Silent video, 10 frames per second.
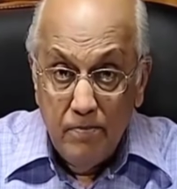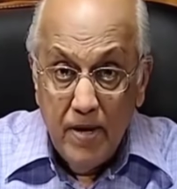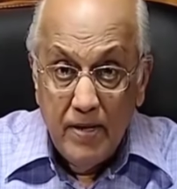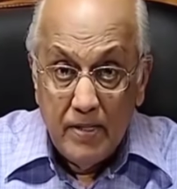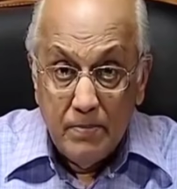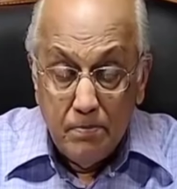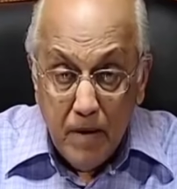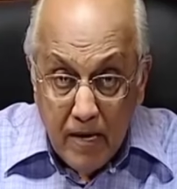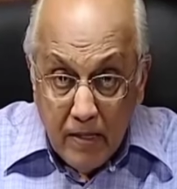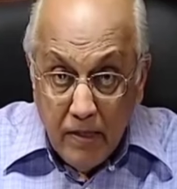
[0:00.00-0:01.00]
Repent is
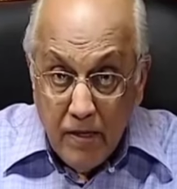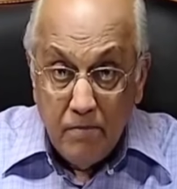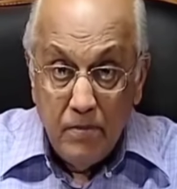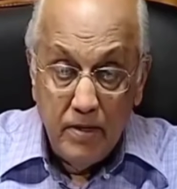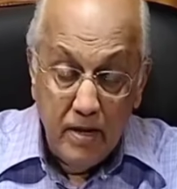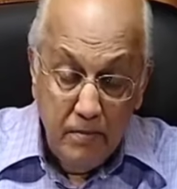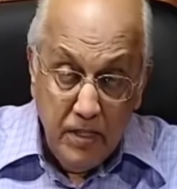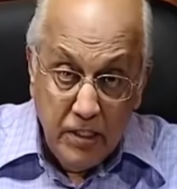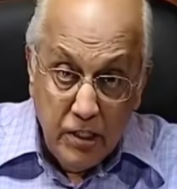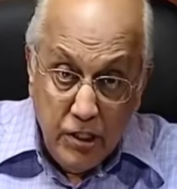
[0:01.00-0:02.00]
mananthirumbal. That
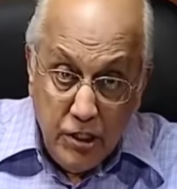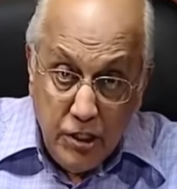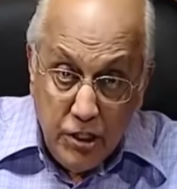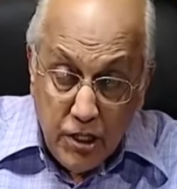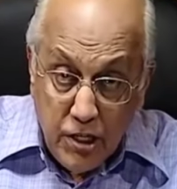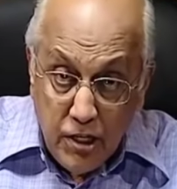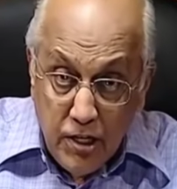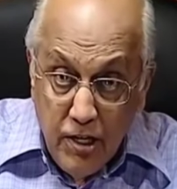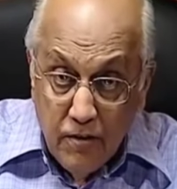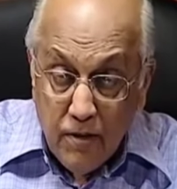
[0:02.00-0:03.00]
means the
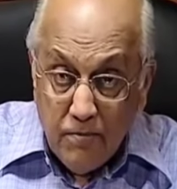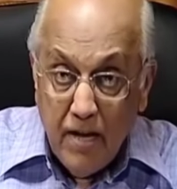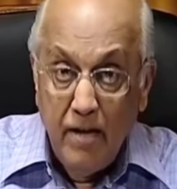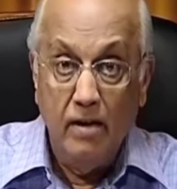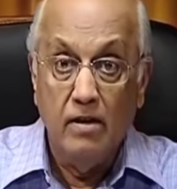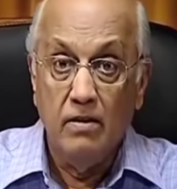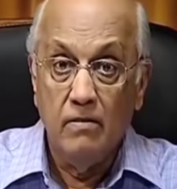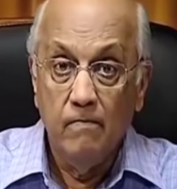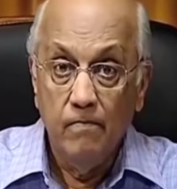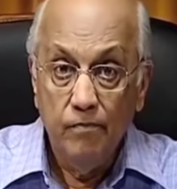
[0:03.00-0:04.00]
turning of the mind.
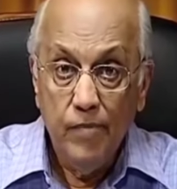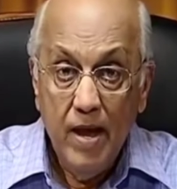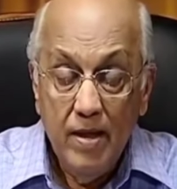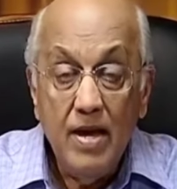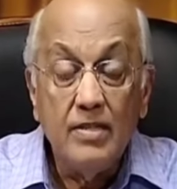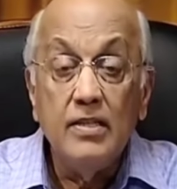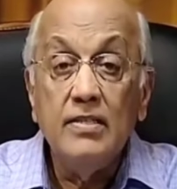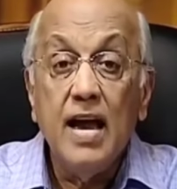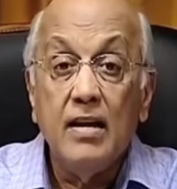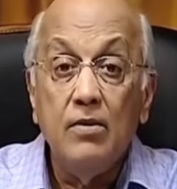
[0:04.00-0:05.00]
That's
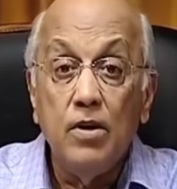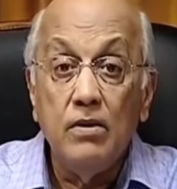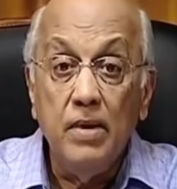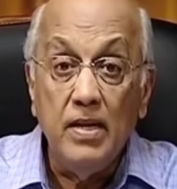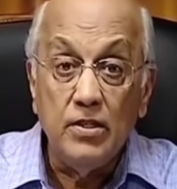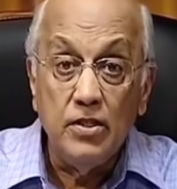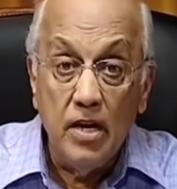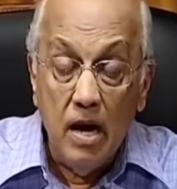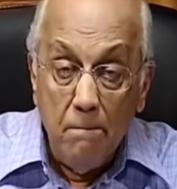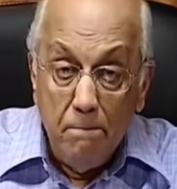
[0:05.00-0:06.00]
exactly what it means,
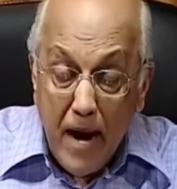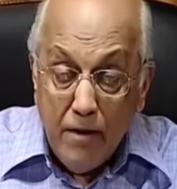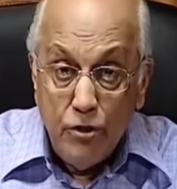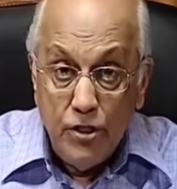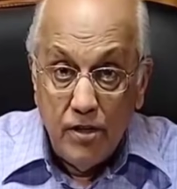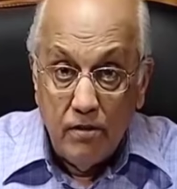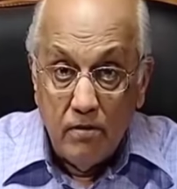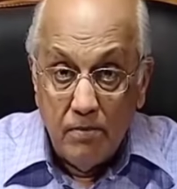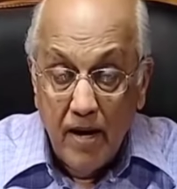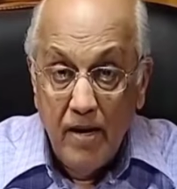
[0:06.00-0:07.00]
an about turn of
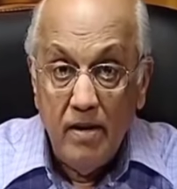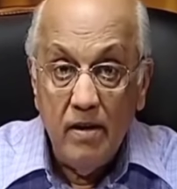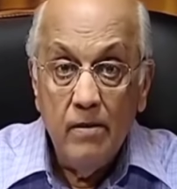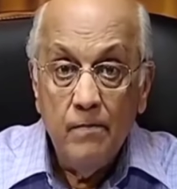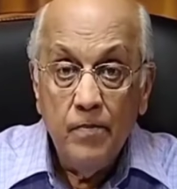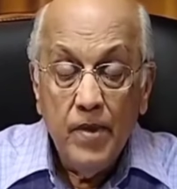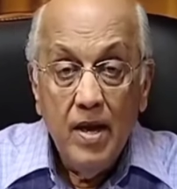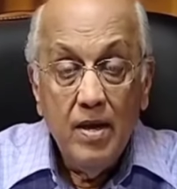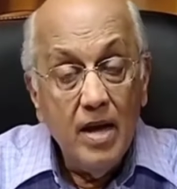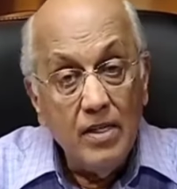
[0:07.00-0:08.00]
the mind.
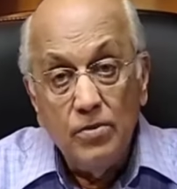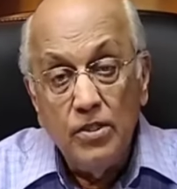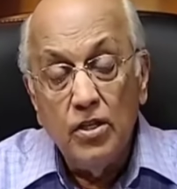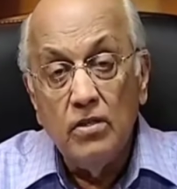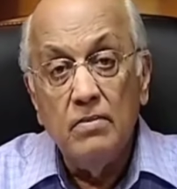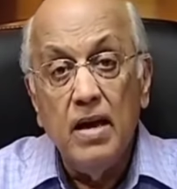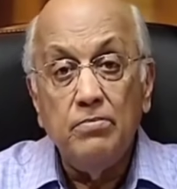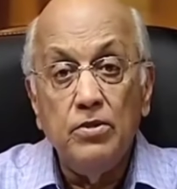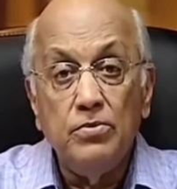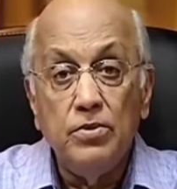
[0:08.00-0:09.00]
And that's what John the
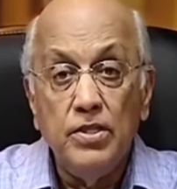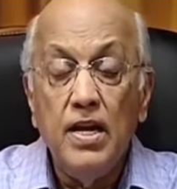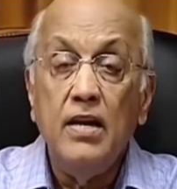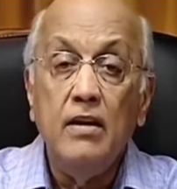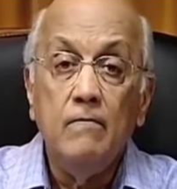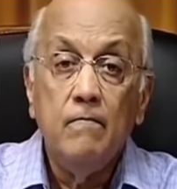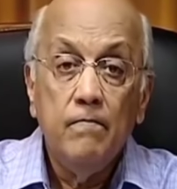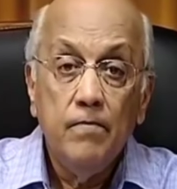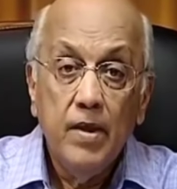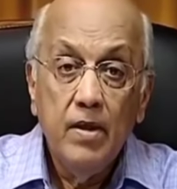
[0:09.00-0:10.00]
Baptist was telling
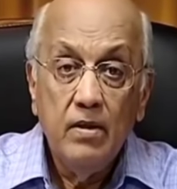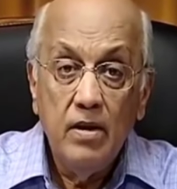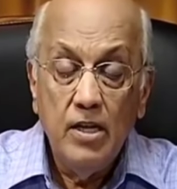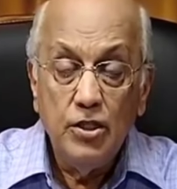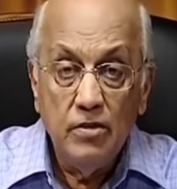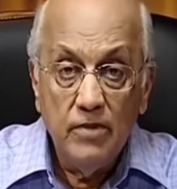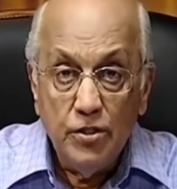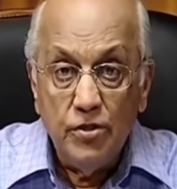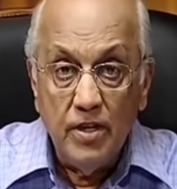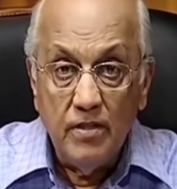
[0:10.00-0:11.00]
the nation of
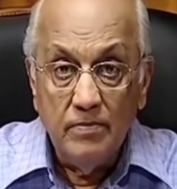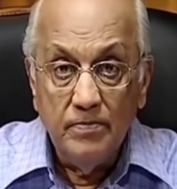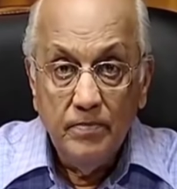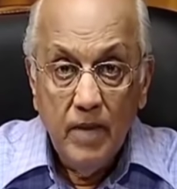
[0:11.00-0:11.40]
Israel.